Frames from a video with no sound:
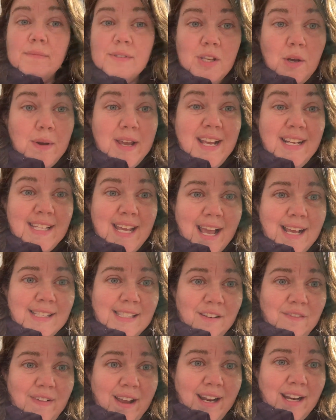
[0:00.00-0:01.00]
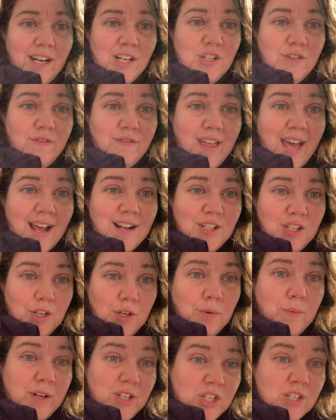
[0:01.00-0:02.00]
So he takes advantage of that
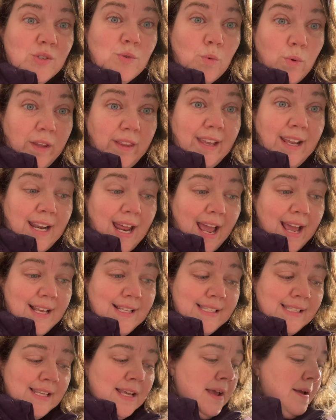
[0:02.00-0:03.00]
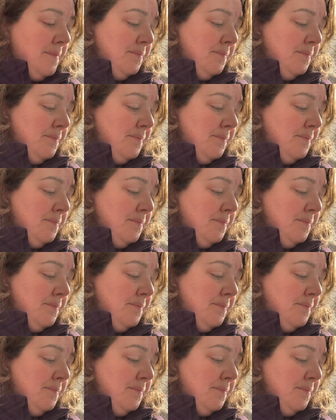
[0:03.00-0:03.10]
too, which is really nice.